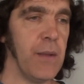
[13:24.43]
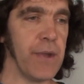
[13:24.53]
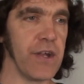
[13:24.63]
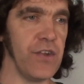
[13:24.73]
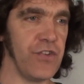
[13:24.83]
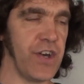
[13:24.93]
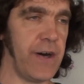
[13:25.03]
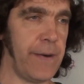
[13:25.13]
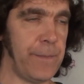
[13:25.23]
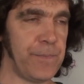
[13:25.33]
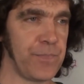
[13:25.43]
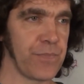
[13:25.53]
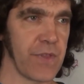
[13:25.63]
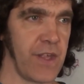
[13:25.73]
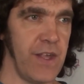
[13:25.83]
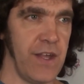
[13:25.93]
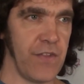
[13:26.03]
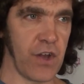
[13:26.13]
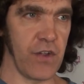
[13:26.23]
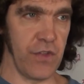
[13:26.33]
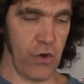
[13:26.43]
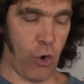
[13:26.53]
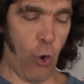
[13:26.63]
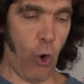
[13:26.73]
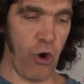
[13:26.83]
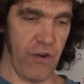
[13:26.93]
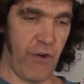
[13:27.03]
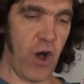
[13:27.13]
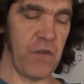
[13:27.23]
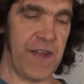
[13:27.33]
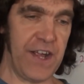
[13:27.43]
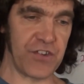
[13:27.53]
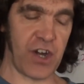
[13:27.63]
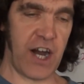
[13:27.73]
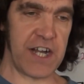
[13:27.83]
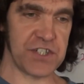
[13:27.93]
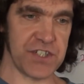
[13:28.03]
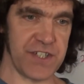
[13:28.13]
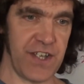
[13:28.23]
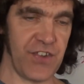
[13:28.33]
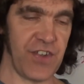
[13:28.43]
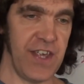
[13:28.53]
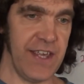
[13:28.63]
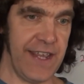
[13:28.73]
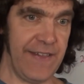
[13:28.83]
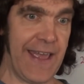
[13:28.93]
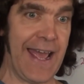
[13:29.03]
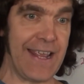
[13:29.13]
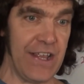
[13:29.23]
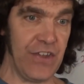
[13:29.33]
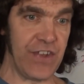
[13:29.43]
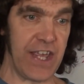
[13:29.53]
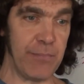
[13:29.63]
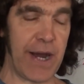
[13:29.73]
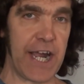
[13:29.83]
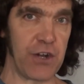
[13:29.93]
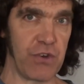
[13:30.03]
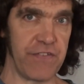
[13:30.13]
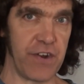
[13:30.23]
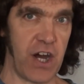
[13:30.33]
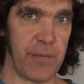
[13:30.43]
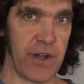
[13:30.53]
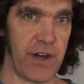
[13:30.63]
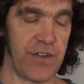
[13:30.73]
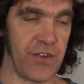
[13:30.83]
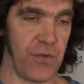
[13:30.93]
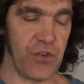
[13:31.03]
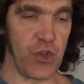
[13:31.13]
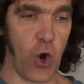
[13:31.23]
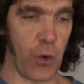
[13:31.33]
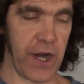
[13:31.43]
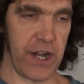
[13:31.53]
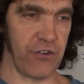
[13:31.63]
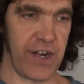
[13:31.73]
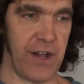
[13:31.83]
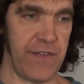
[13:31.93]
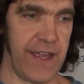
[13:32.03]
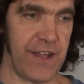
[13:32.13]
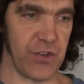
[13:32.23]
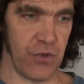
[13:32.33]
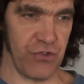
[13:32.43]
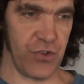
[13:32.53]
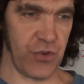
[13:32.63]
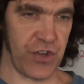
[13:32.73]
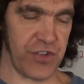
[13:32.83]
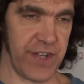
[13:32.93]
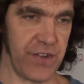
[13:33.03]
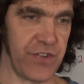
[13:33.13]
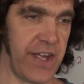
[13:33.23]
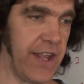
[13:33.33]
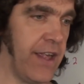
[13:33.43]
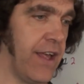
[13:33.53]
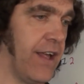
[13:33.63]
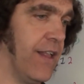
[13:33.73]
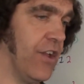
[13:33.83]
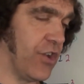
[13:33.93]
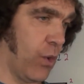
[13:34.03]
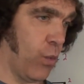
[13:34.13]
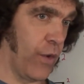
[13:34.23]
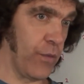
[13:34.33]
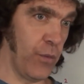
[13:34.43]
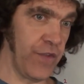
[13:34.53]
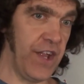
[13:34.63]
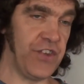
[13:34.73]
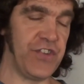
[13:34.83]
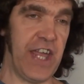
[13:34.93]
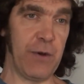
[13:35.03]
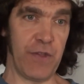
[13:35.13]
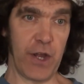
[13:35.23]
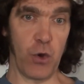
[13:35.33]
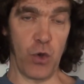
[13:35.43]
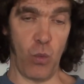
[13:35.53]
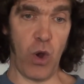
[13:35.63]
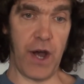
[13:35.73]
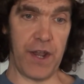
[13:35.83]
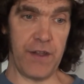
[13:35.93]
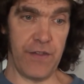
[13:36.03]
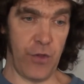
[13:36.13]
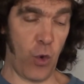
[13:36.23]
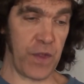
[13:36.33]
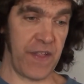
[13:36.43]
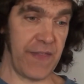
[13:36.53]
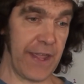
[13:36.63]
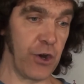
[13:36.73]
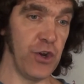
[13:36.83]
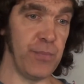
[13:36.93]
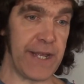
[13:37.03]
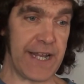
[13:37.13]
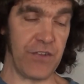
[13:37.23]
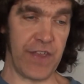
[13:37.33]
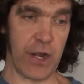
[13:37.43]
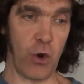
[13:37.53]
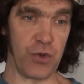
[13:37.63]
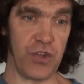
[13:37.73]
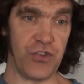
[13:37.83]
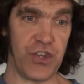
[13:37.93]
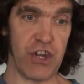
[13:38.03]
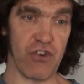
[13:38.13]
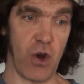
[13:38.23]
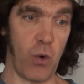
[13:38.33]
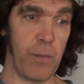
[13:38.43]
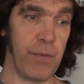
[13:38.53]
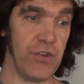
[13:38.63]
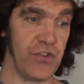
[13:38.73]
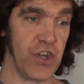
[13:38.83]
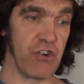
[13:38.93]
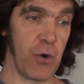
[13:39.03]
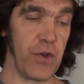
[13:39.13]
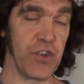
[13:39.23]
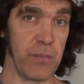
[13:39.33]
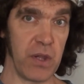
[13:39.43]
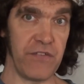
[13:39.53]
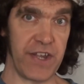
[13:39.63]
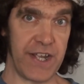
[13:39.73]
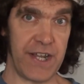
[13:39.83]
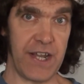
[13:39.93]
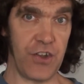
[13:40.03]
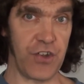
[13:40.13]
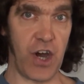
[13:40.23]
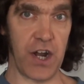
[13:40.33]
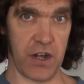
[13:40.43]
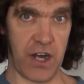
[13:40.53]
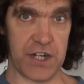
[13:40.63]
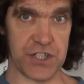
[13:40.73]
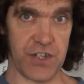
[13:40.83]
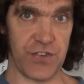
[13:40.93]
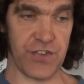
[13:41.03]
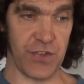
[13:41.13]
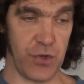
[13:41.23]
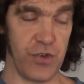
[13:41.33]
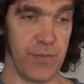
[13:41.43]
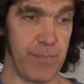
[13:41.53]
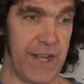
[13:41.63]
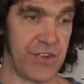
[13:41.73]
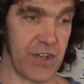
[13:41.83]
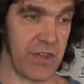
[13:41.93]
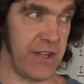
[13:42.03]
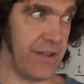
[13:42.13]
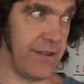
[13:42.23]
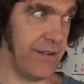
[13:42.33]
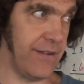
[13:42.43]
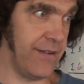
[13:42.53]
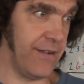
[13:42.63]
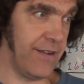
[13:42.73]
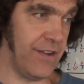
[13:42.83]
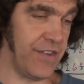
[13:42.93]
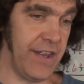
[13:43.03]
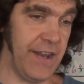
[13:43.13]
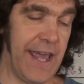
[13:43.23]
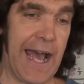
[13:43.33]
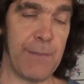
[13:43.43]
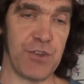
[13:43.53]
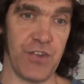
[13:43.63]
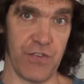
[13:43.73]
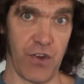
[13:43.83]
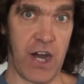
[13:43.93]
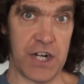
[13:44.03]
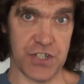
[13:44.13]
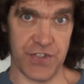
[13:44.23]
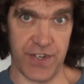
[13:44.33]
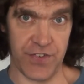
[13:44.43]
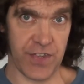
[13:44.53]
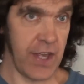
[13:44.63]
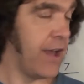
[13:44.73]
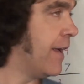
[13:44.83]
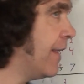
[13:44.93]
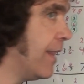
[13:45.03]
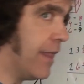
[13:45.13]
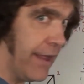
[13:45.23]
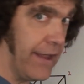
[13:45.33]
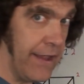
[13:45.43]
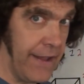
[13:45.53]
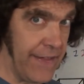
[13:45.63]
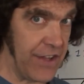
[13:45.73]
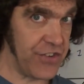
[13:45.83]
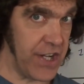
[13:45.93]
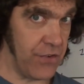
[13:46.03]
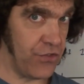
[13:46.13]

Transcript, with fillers: Because um, the core of all of that is consciousness, and that is a binary phenomenon. So there's no getting around that. So there is no such thing as that. So what they say when they go to one, the only thing they could mean is they go to zero, but zero is oblivion and it's not conscious. So you basically, it's an absence of consciousness in that state of